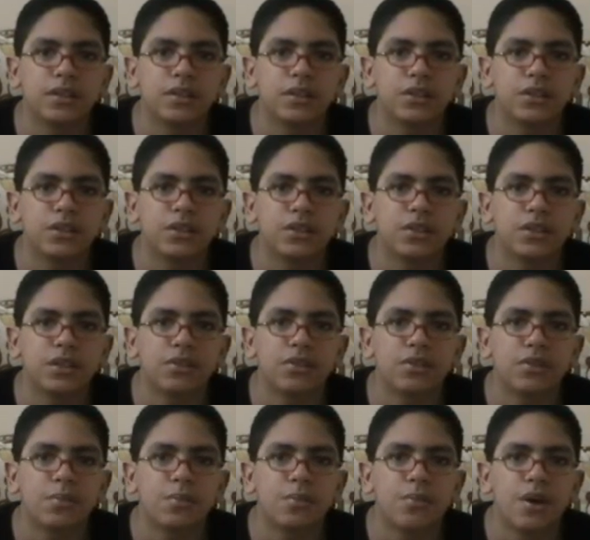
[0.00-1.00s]
she said to
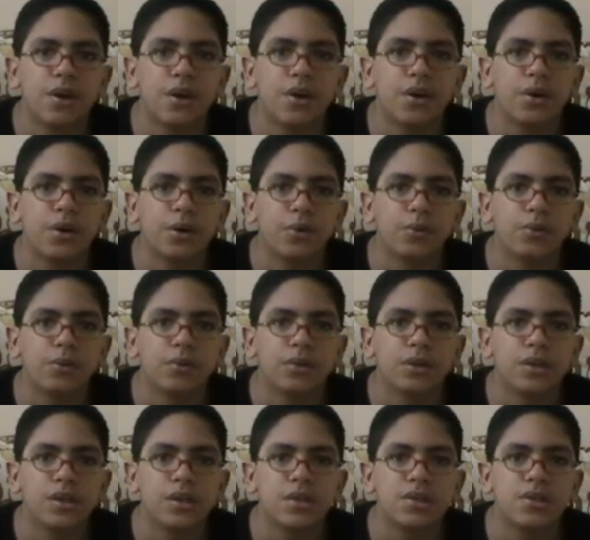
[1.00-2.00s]
him, no,
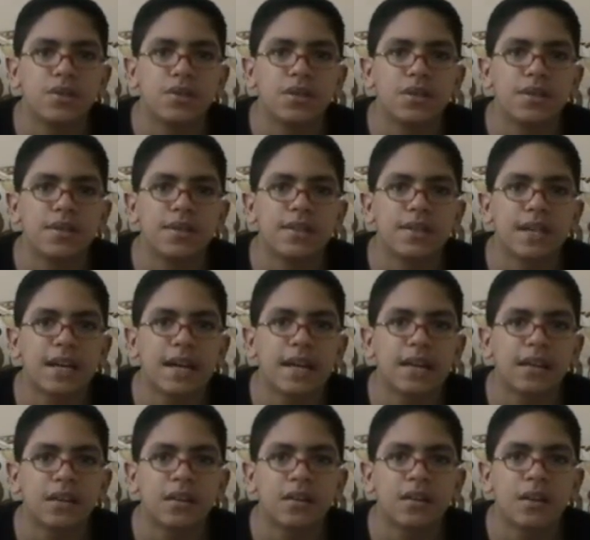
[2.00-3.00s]
you see this
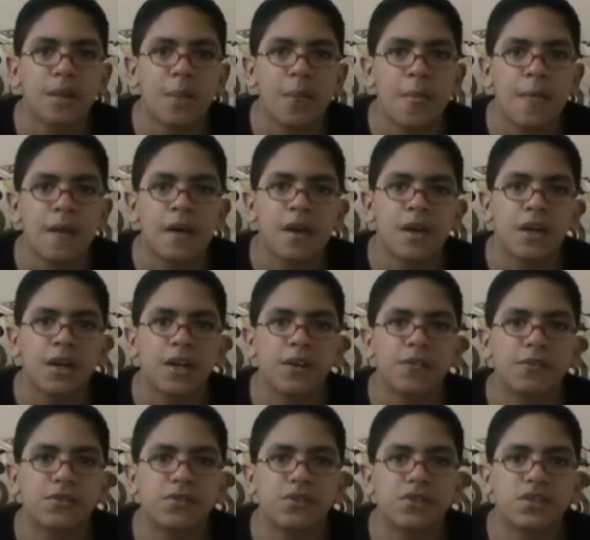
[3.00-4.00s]
cat?
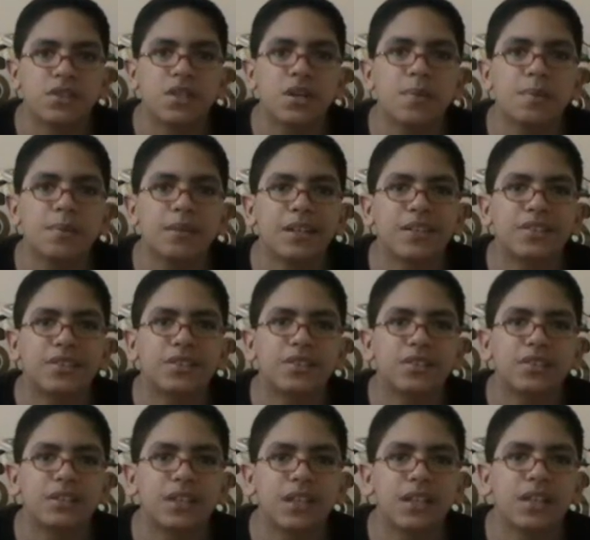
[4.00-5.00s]
If you stepped at her
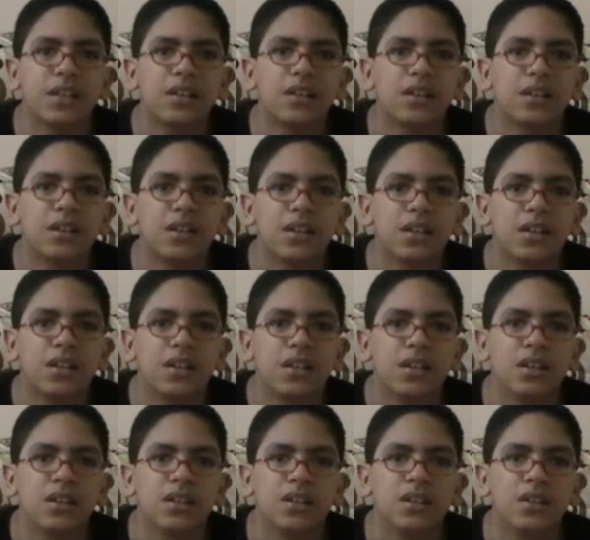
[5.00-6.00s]
tail,
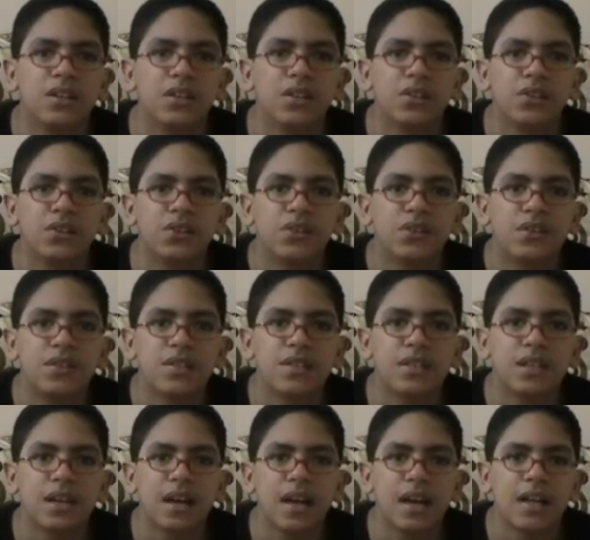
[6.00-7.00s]
this
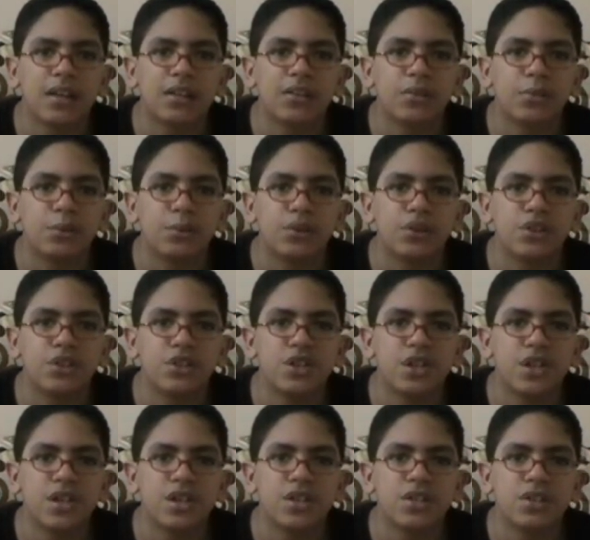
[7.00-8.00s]
cat will
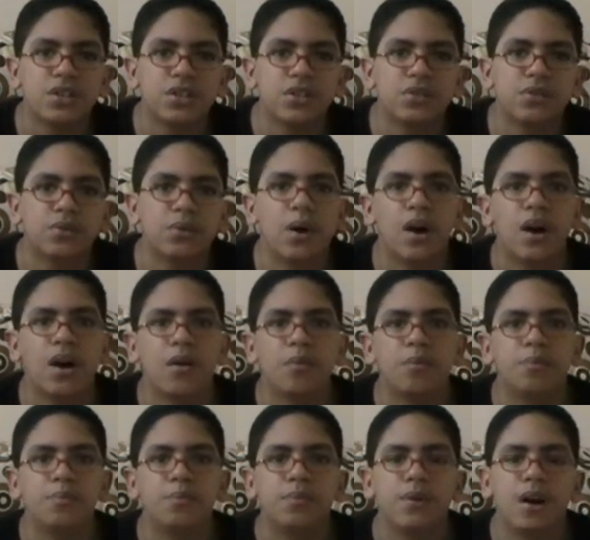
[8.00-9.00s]
change into
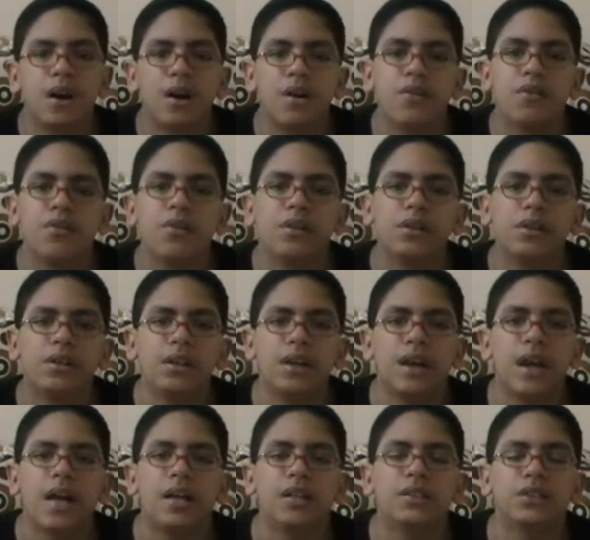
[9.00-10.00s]
a really
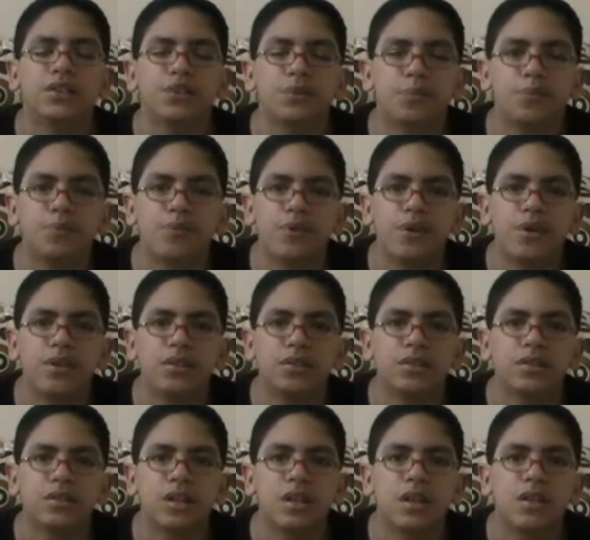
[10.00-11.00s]
handsome
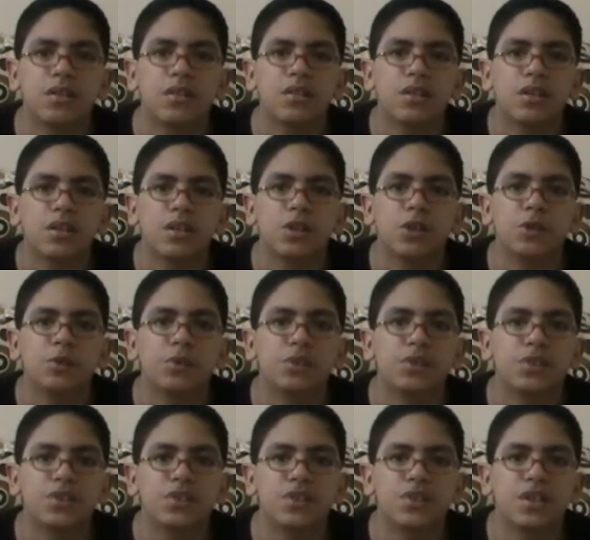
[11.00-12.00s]
prince, and he would
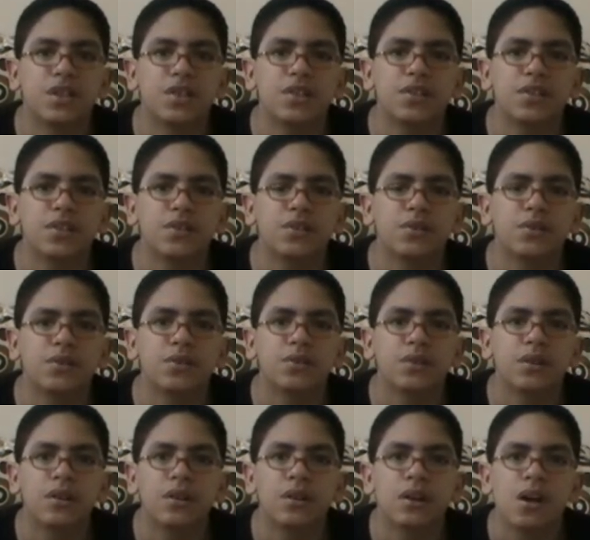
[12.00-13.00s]
say to you,
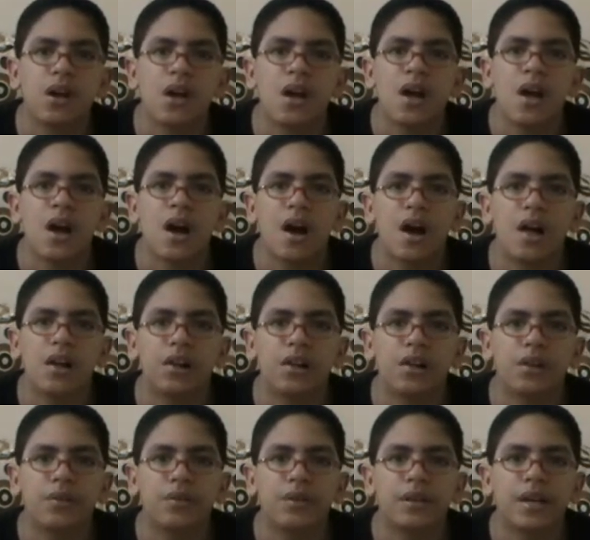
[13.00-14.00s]

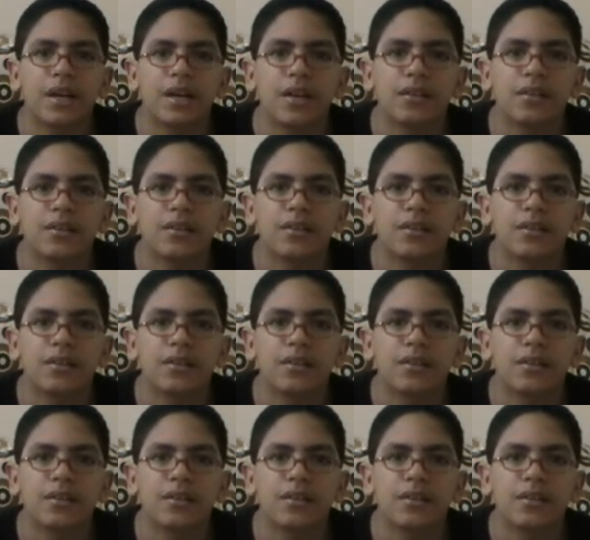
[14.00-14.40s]
hello dad,